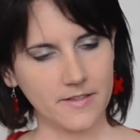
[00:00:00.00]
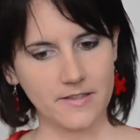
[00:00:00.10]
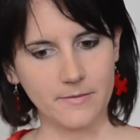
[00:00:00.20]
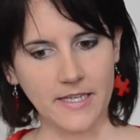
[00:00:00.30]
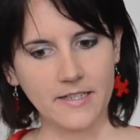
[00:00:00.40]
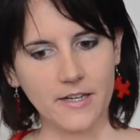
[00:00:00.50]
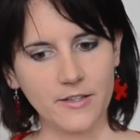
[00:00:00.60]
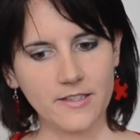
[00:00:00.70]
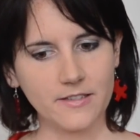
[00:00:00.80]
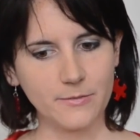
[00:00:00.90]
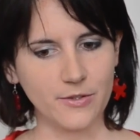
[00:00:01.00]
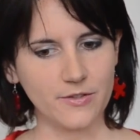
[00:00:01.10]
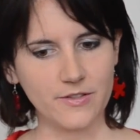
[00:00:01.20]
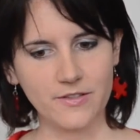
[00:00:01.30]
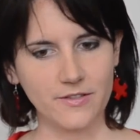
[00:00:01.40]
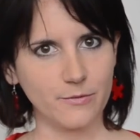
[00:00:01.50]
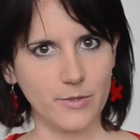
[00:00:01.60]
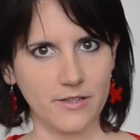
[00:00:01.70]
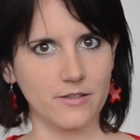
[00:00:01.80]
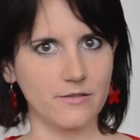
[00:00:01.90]
as the main character because
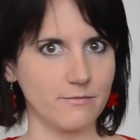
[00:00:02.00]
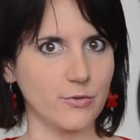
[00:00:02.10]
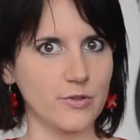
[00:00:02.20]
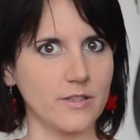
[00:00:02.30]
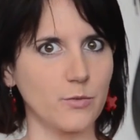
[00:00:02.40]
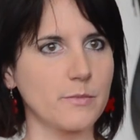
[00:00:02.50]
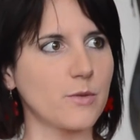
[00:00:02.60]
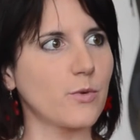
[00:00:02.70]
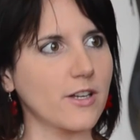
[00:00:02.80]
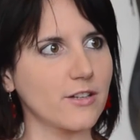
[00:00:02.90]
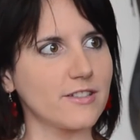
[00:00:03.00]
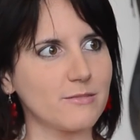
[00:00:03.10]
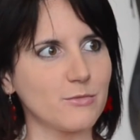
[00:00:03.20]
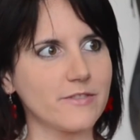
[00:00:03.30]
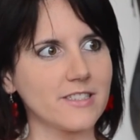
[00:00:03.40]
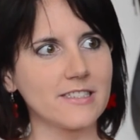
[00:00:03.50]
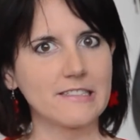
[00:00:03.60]
we are mostly women working on that movie,